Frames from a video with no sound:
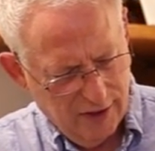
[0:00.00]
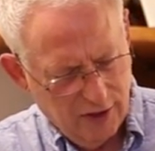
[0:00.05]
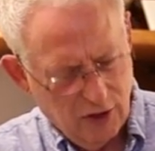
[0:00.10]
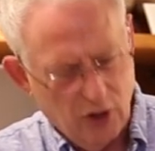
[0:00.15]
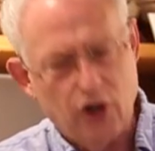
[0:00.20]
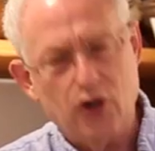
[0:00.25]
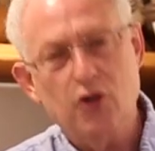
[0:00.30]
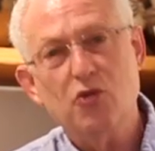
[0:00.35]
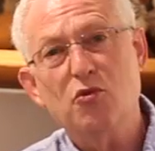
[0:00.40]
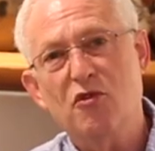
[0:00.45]

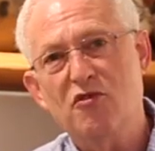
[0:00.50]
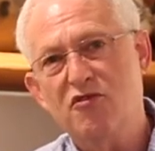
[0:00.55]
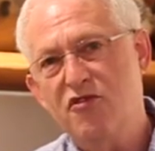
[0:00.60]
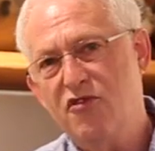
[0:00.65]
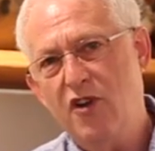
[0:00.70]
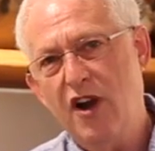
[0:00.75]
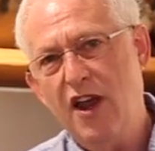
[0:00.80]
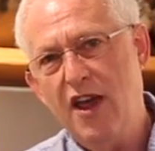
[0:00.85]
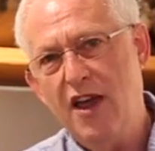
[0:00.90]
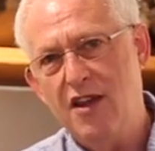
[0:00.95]
Clarks were
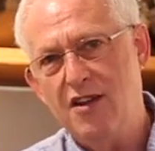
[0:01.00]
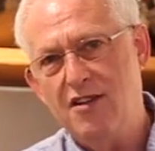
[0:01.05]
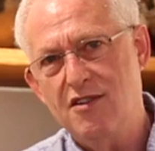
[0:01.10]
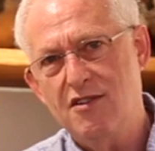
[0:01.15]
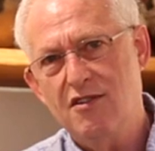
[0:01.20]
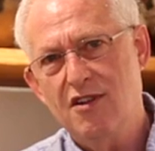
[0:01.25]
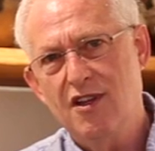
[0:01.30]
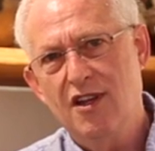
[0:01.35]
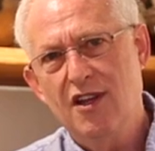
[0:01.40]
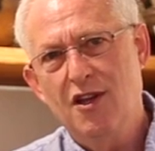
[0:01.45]

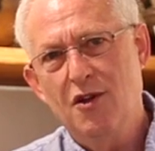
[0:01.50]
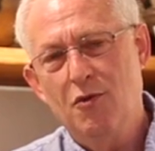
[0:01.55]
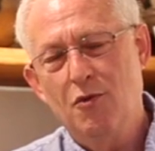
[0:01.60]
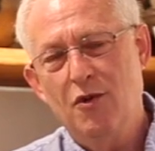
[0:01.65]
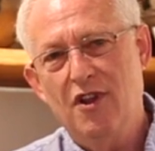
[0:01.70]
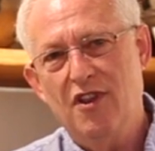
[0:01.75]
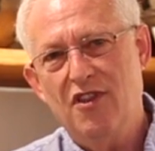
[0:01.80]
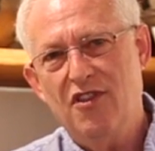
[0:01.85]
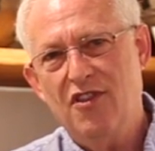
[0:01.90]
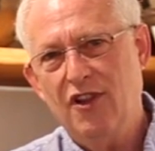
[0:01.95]
friends
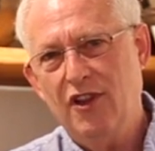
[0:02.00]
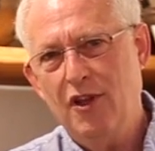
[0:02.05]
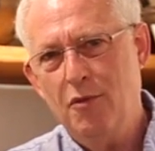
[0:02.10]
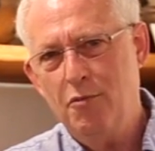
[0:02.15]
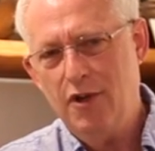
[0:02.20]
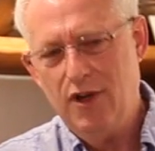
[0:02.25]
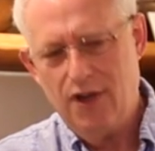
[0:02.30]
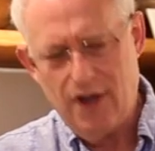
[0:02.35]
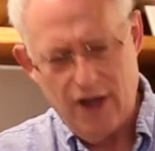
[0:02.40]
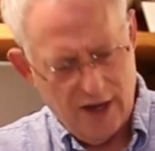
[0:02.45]
with the
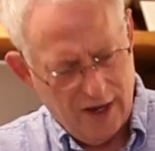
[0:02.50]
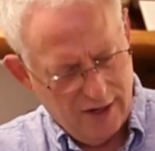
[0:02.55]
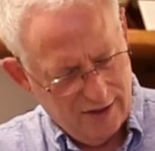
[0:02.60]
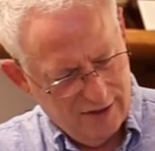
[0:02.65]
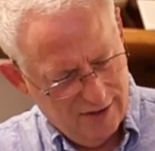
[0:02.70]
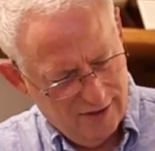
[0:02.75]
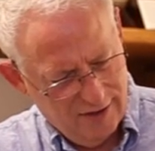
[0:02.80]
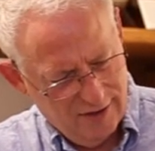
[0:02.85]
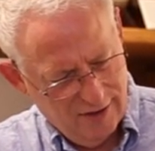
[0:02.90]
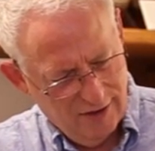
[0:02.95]

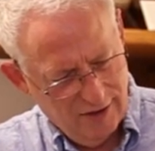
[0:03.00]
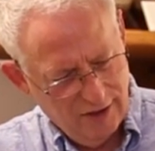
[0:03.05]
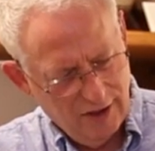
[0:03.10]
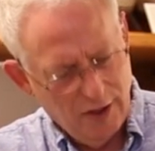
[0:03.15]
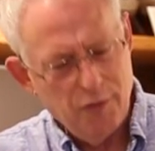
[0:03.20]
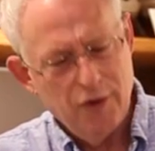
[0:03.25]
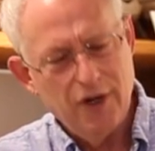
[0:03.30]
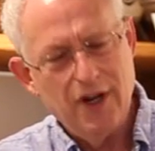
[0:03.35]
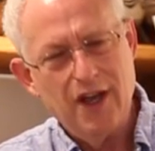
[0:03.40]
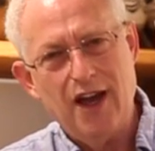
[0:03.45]
Lippincotts. The
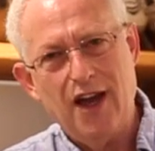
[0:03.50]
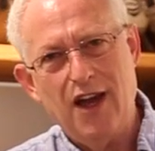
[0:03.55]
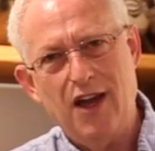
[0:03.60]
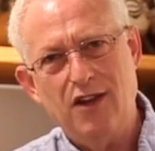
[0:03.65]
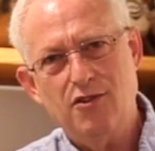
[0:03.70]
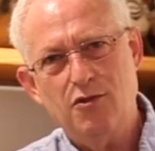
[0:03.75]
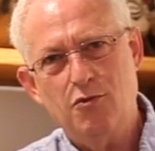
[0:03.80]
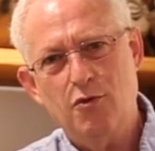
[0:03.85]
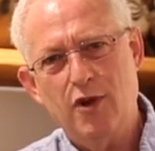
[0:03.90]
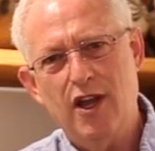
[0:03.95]

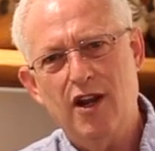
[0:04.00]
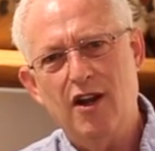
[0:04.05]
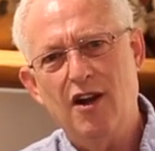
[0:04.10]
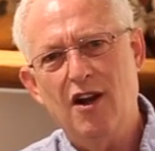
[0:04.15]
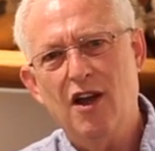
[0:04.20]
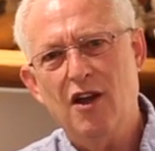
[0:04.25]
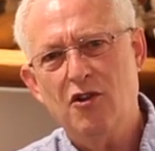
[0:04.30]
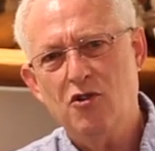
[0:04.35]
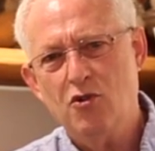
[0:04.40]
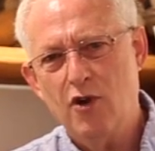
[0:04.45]
Lippincotts ran
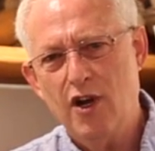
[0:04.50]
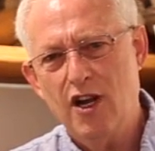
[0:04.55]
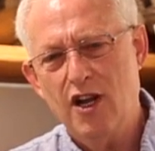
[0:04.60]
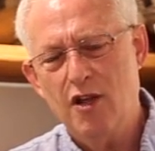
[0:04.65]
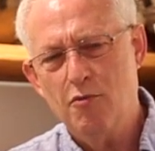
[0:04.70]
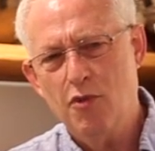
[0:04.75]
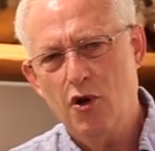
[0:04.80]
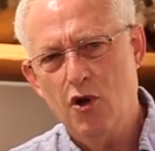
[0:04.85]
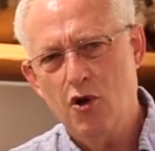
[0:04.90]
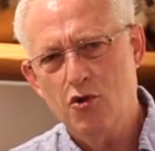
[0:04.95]
a
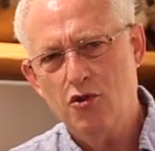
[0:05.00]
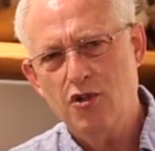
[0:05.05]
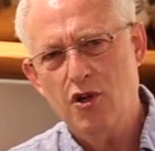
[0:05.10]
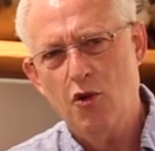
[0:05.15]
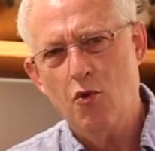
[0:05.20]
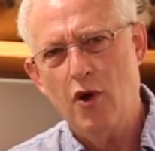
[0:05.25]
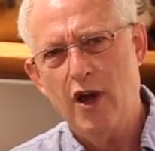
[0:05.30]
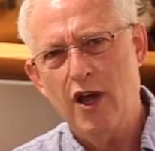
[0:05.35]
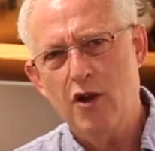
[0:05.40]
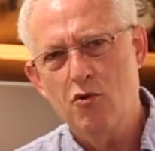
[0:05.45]
trading post
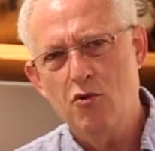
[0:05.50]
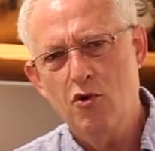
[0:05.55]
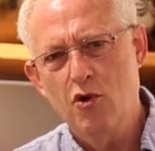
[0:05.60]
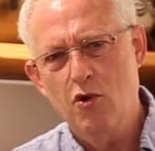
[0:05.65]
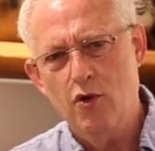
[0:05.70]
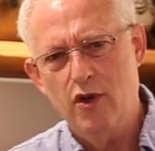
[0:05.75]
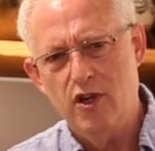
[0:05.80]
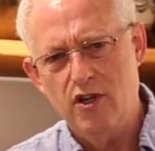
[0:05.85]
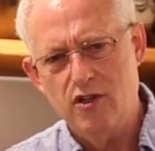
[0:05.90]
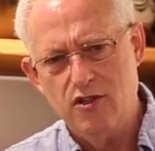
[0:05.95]
at White
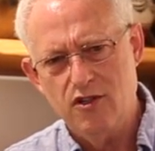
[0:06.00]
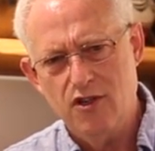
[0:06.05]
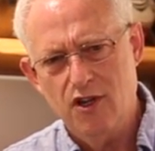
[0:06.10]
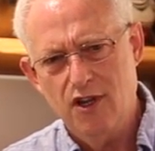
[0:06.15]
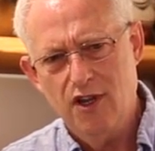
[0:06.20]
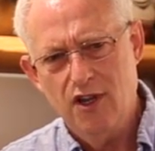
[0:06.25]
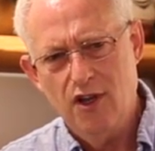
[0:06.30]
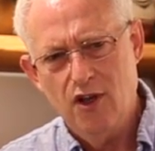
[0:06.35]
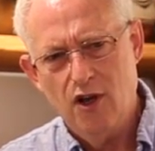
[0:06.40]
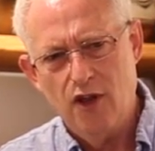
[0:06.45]
Ruins
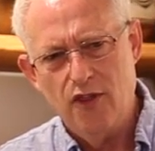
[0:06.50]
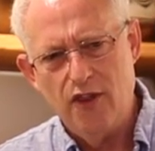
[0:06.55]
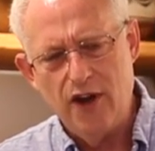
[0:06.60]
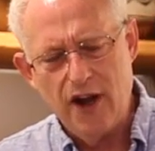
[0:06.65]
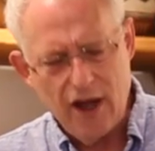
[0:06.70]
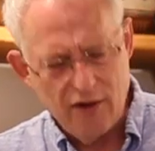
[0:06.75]
on the